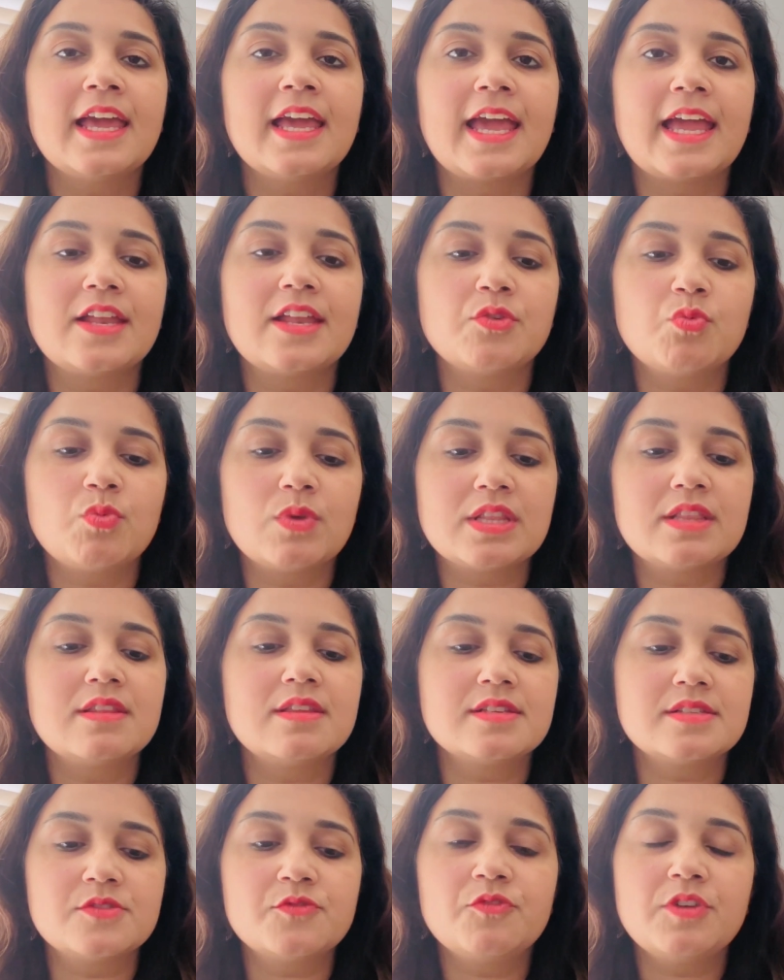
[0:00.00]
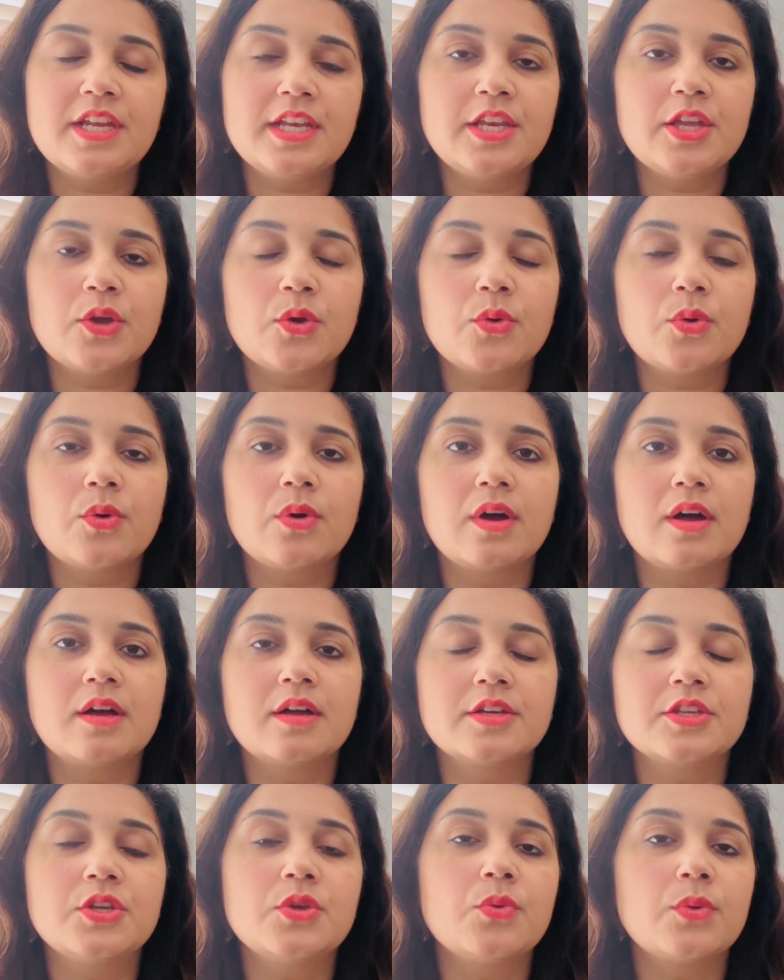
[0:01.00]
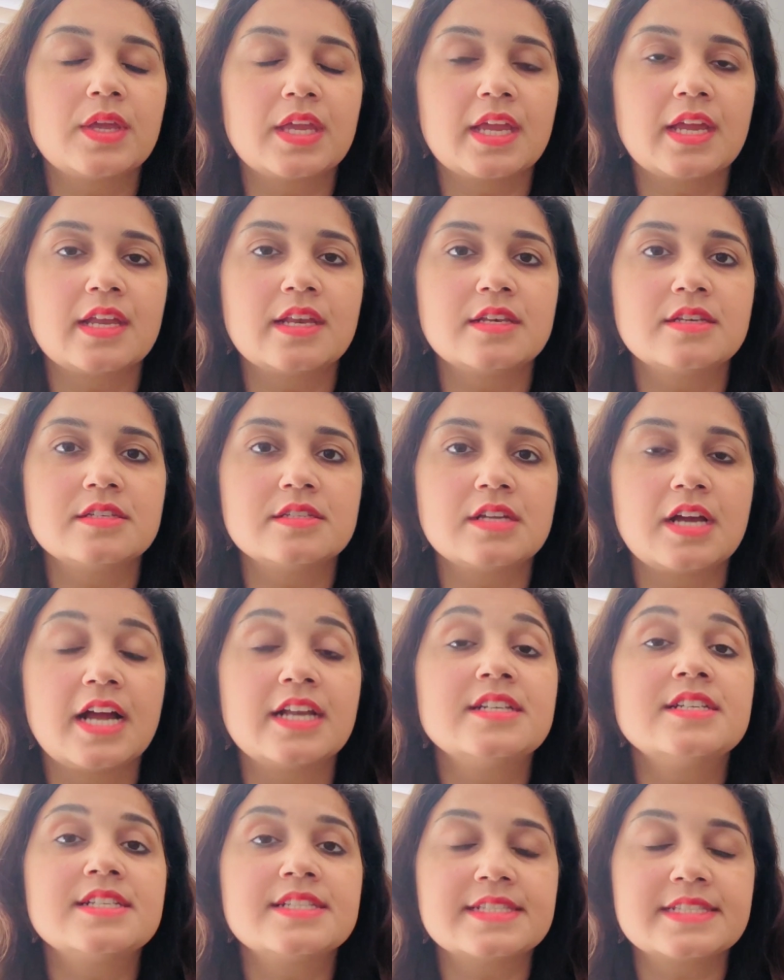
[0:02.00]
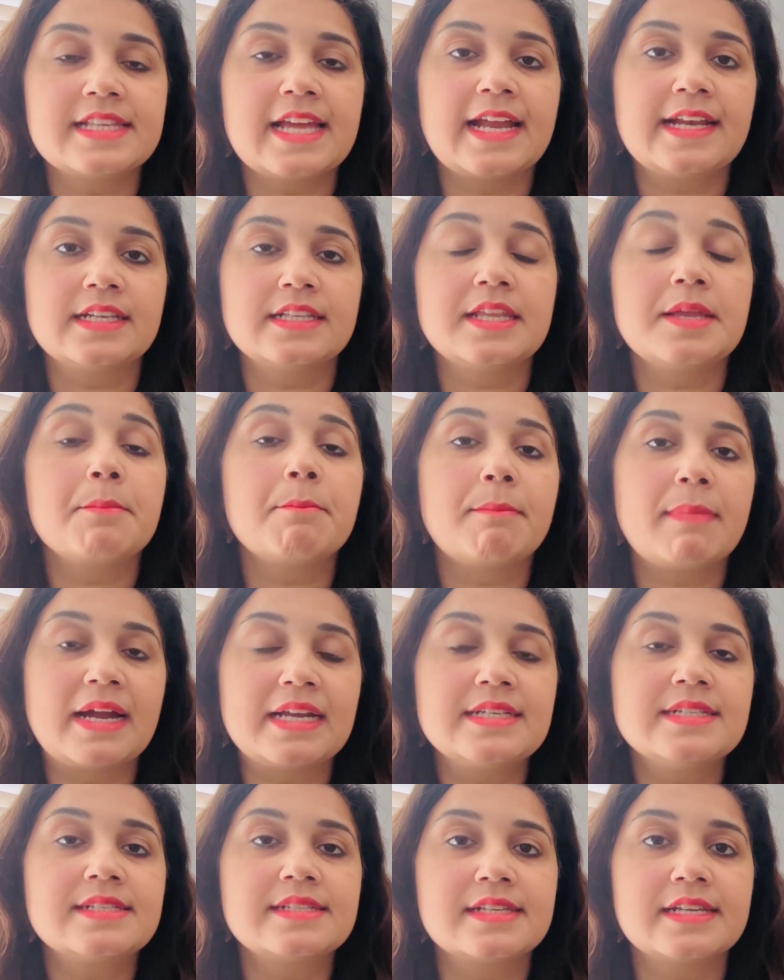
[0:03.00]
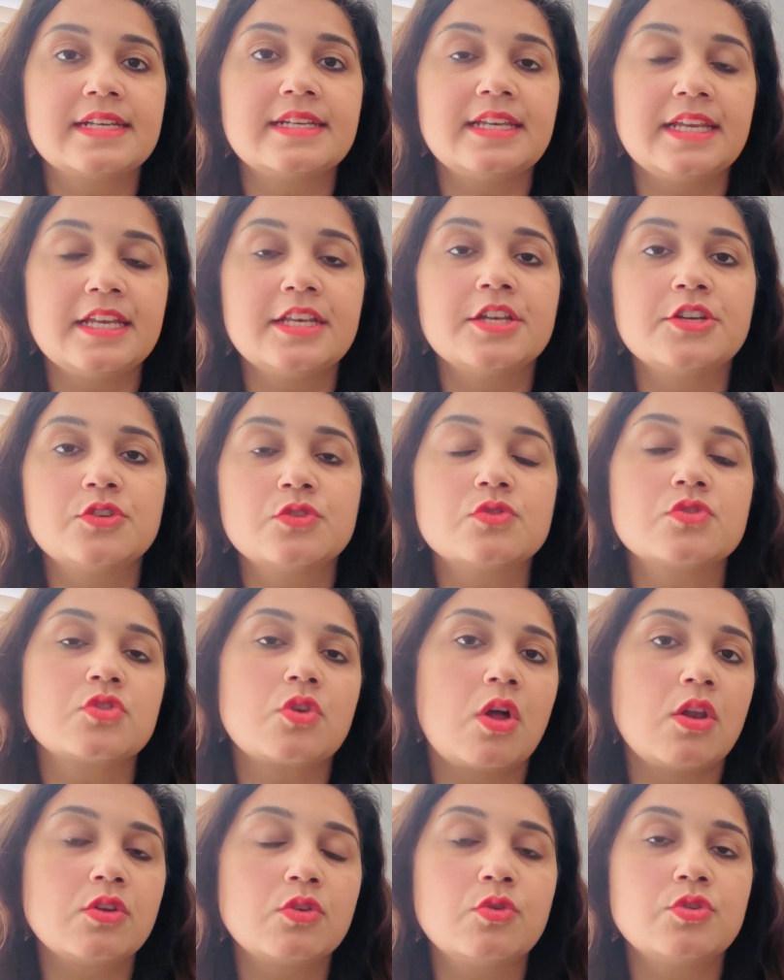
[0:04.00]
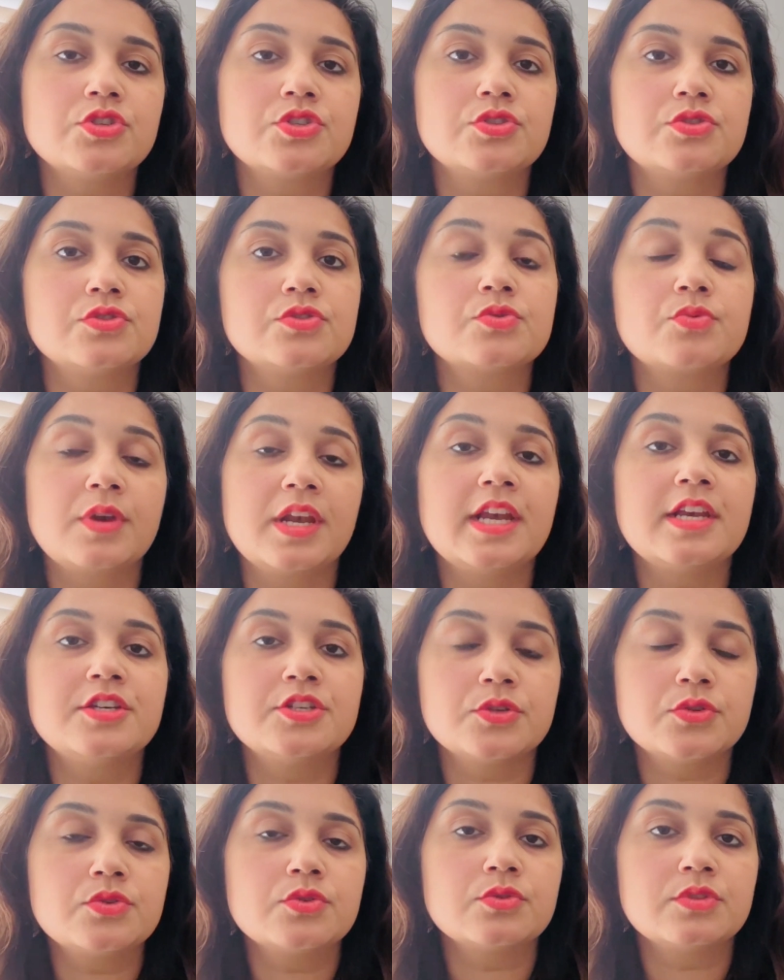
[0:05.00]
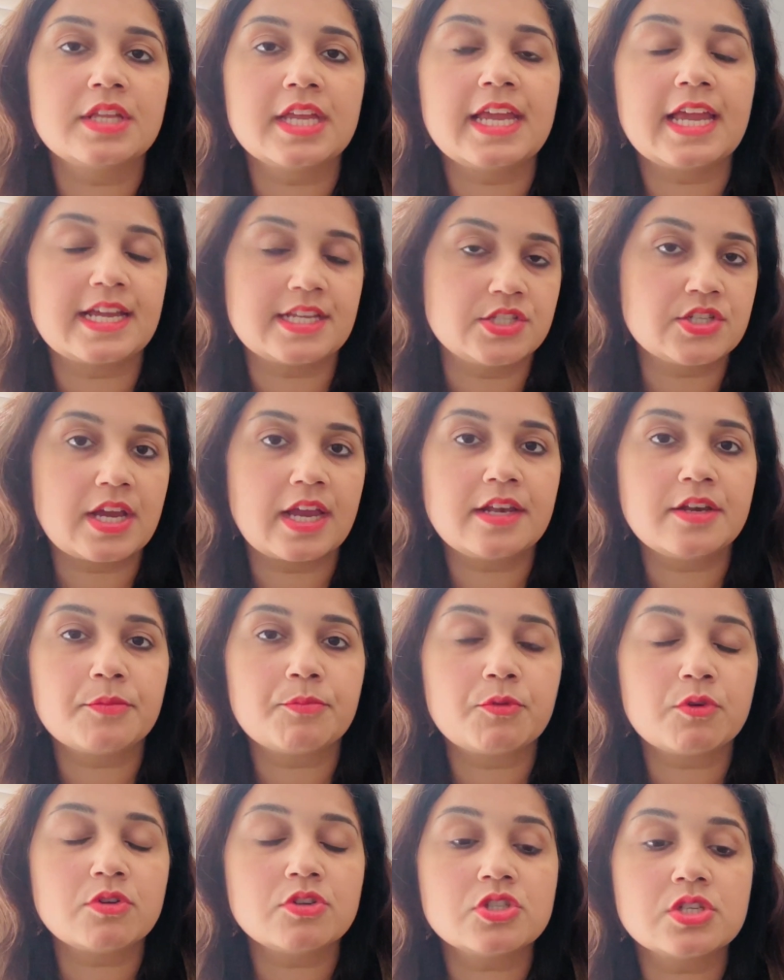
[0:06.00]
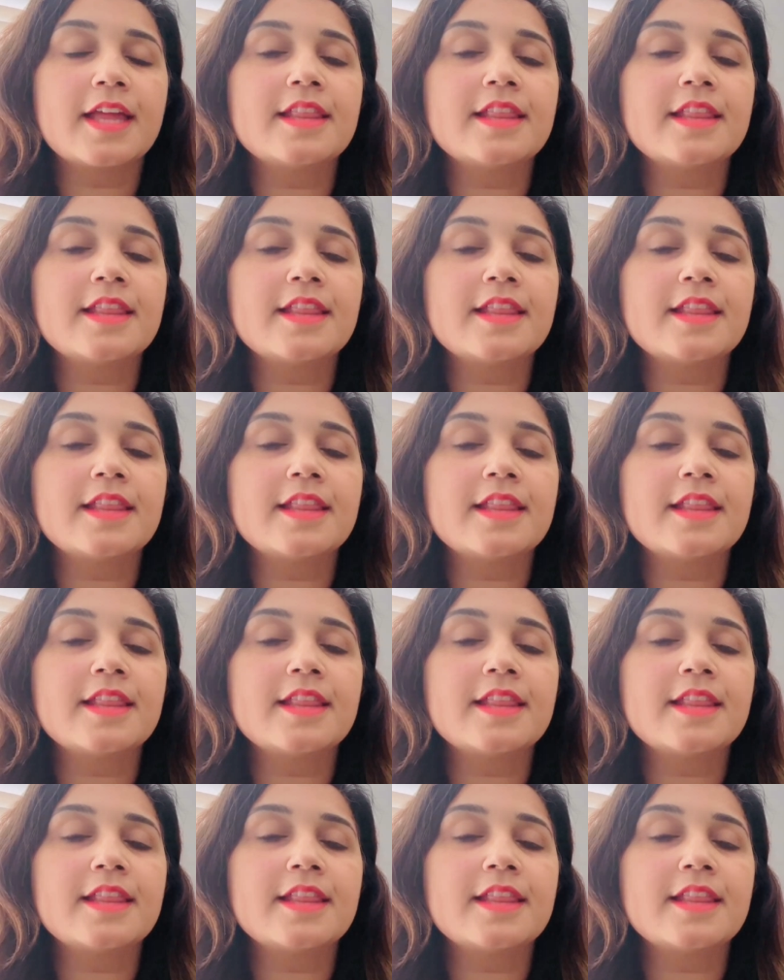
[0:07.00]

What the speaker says: And with this video, you can understand the mindset needed to solve questions related to the Agile approach.